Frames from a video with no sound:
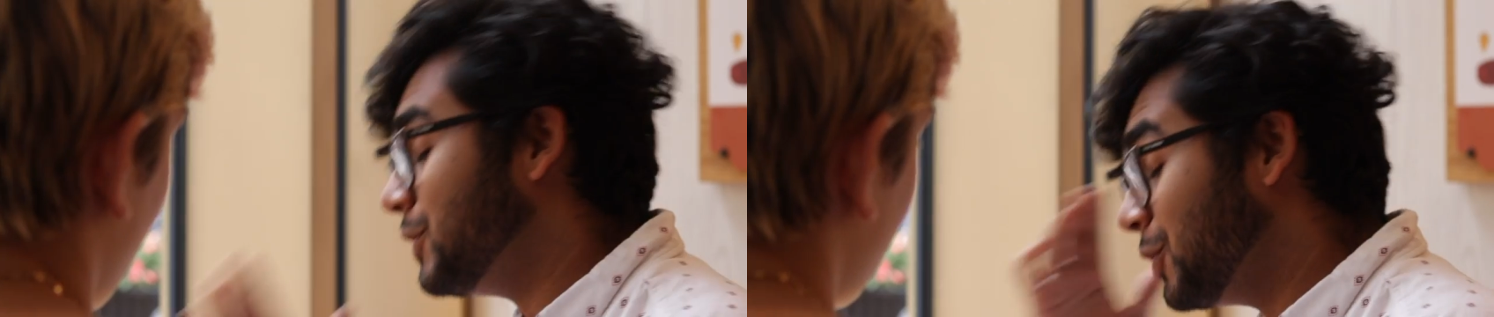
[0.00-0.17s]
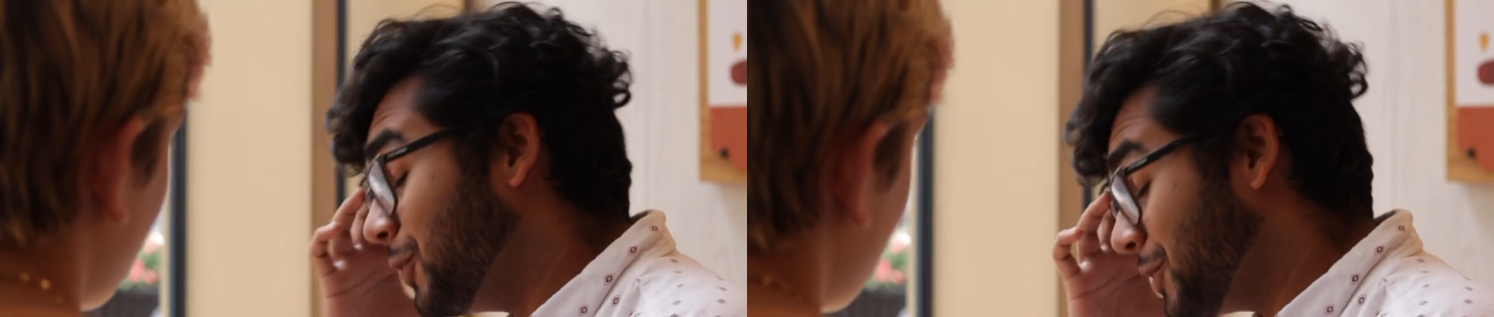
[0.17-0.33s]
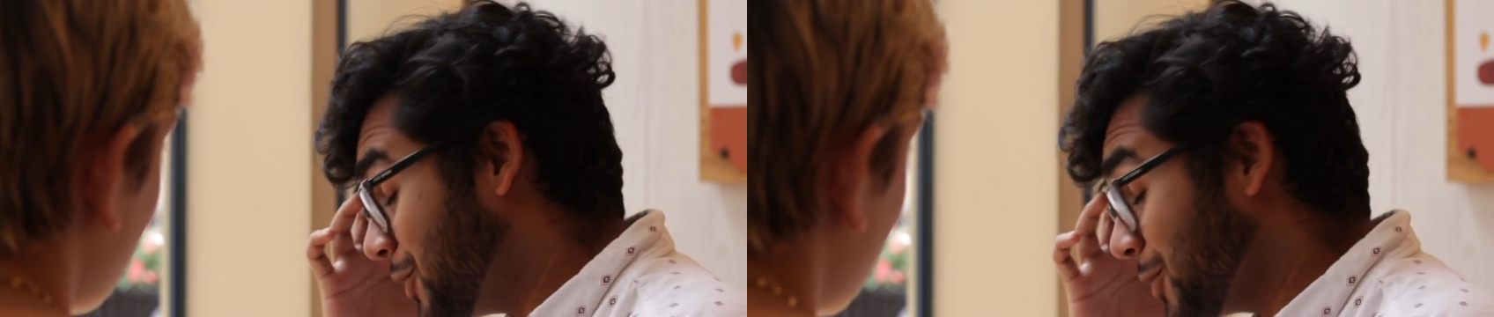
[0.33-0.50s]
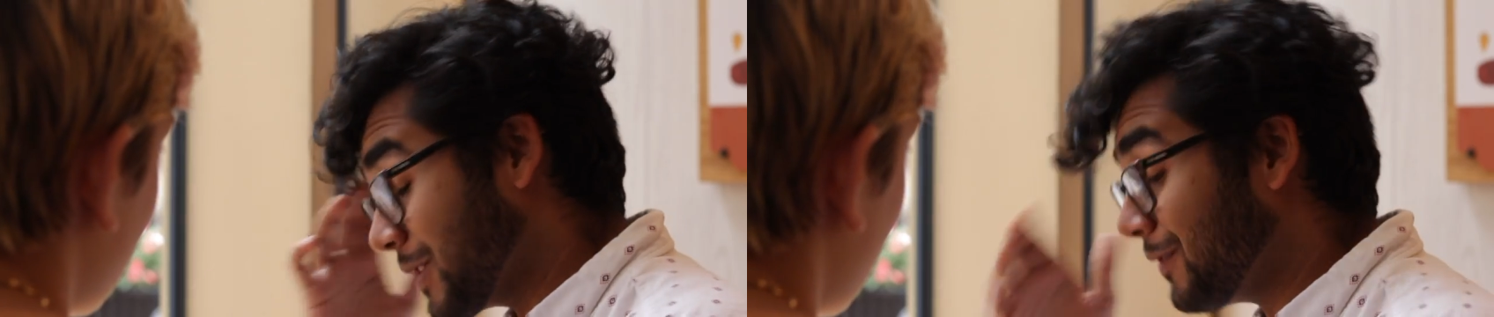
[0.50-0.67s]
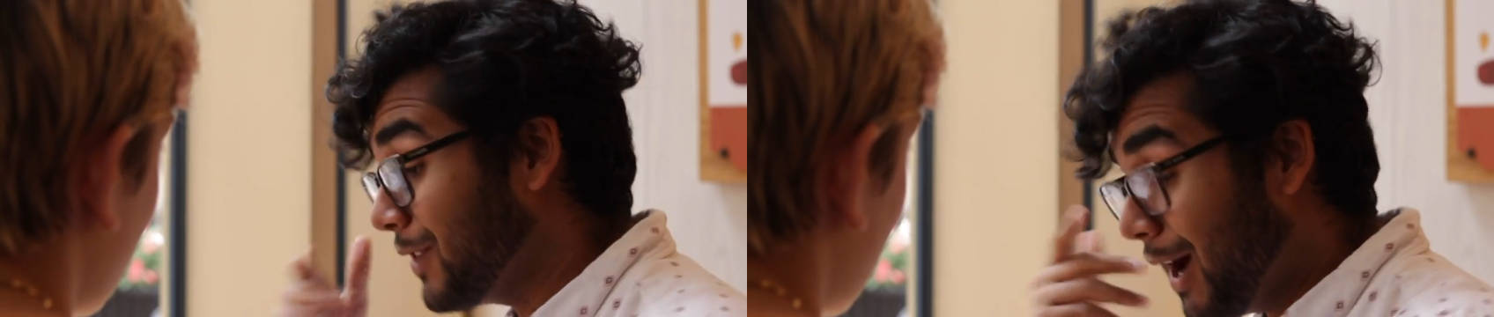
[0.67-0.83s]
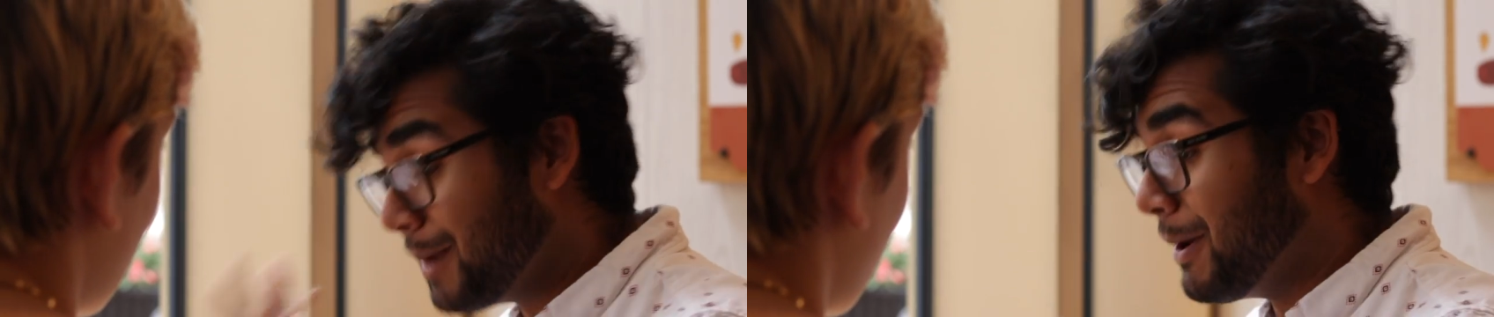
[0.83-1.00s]
Jules, Jules, I've
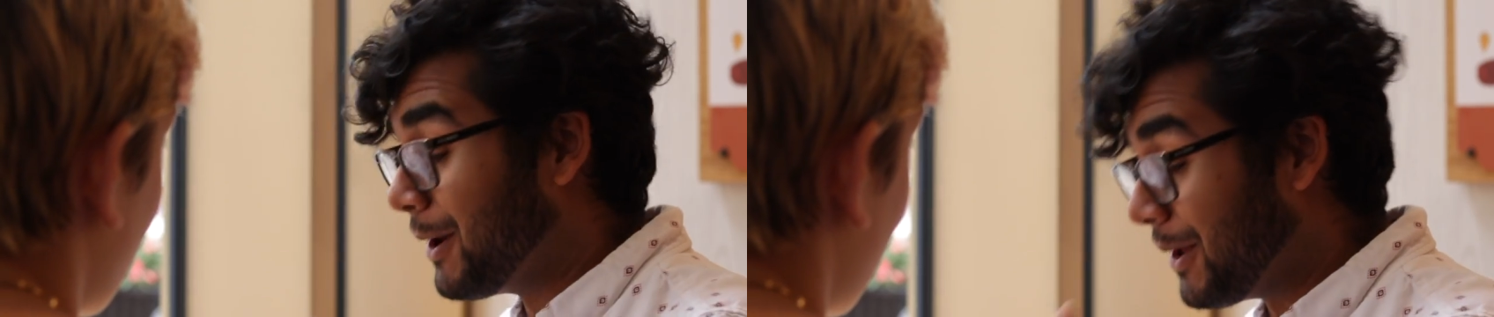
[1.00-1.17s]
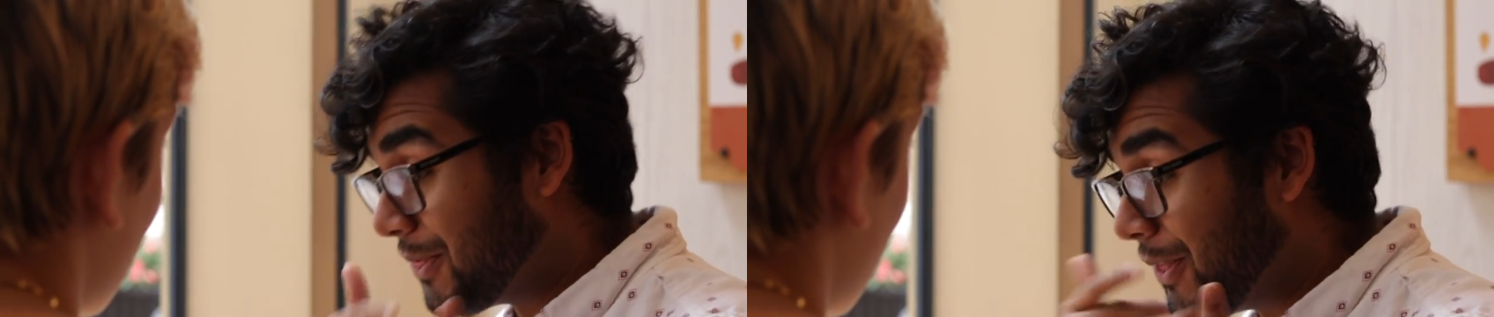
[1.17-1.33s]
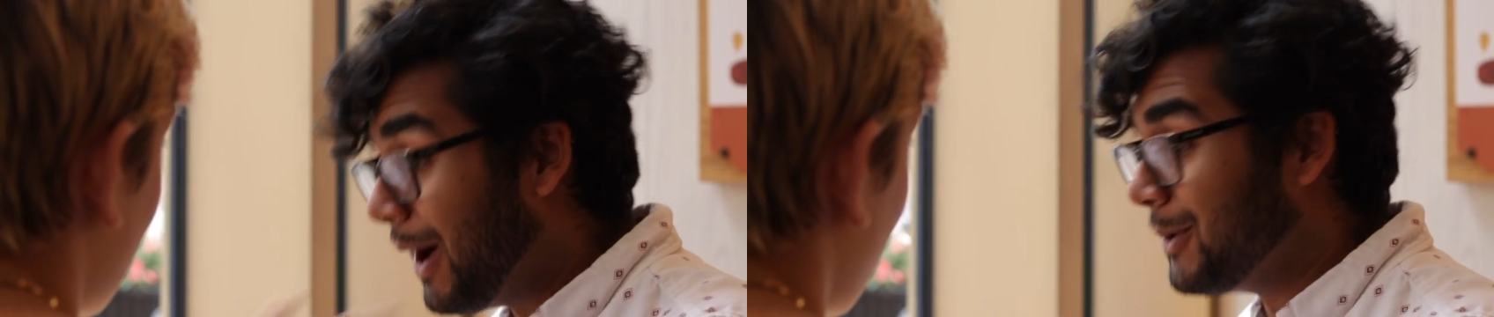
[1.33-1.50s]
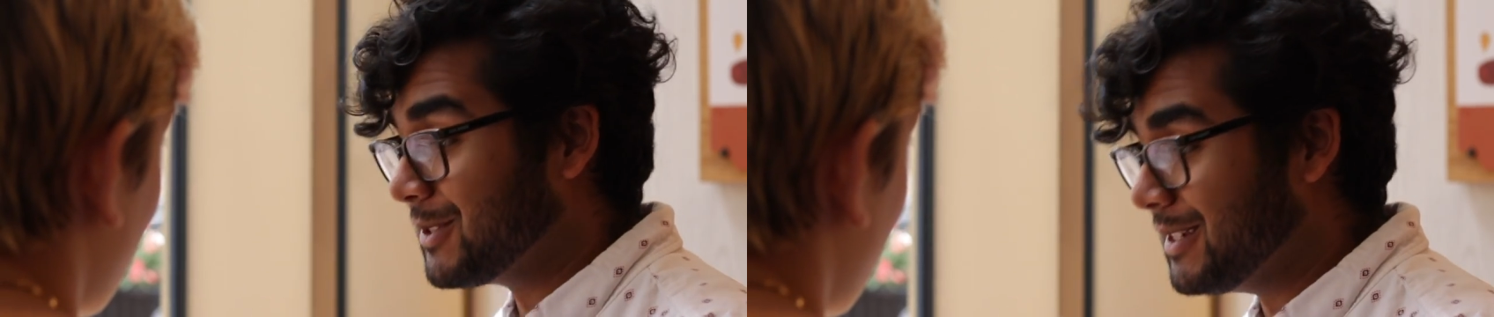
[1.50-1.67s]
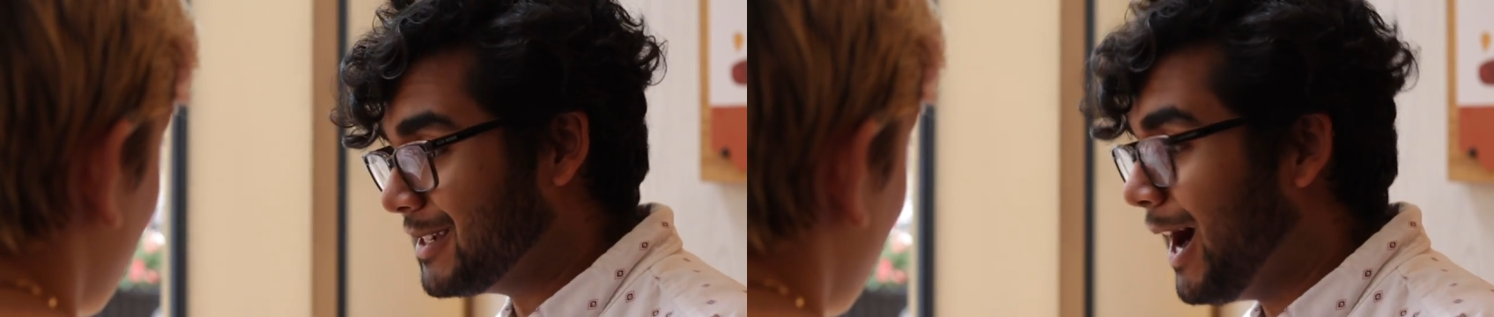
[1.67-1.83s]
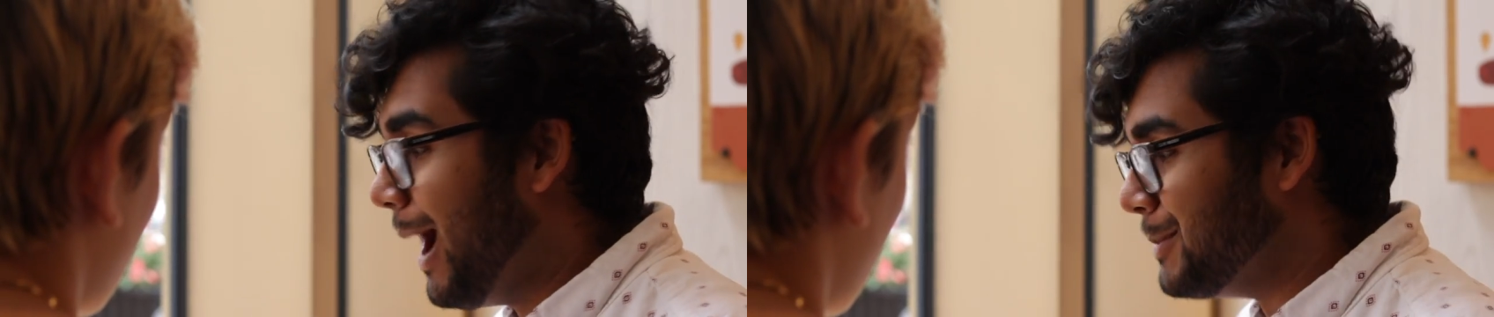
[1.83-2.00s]
thought about it a
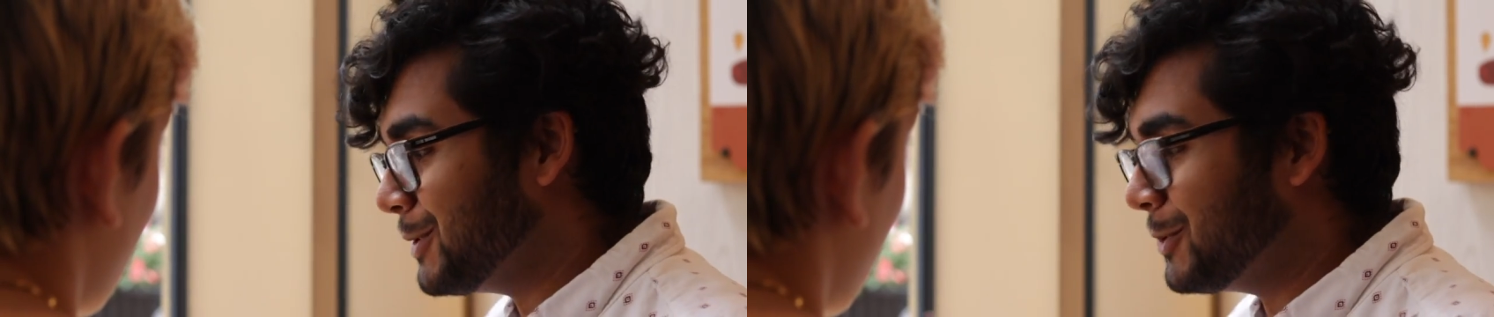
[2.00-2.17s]
thousand times,